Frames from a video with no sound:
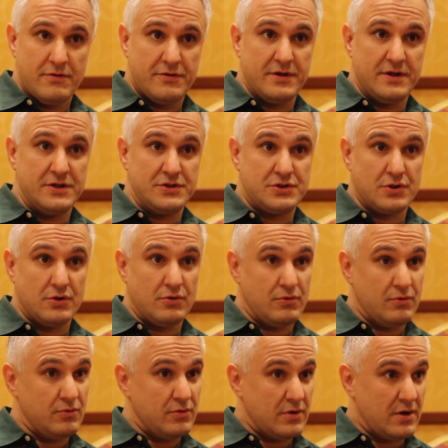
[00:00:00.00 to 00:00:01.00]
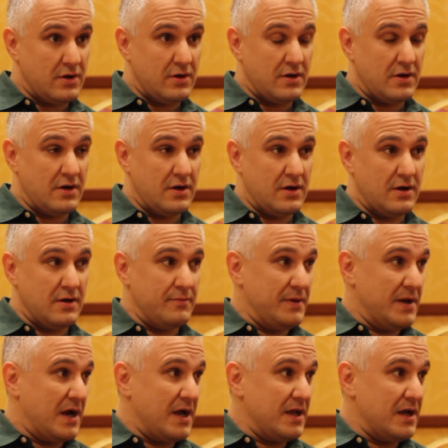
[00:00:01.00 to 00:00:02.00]
other thing is,
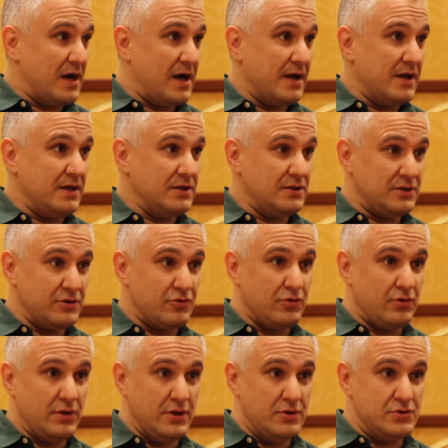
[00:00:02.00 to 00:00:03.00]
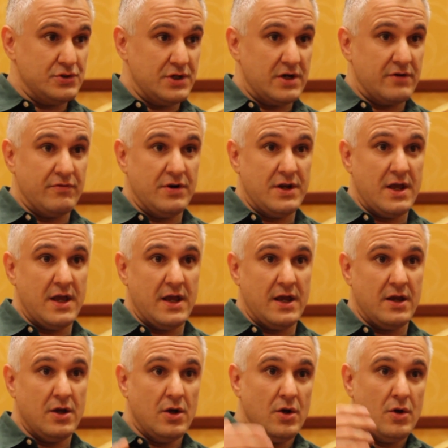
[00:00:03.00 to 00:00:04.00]
I literally use it every
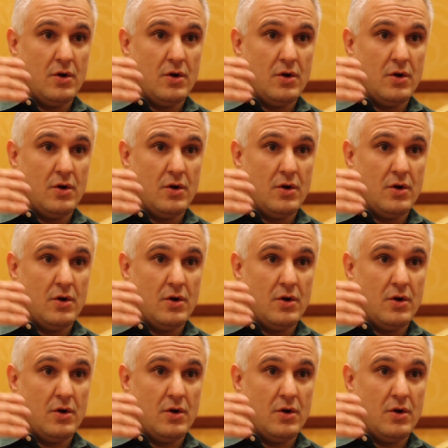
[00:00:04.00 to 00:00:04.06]
day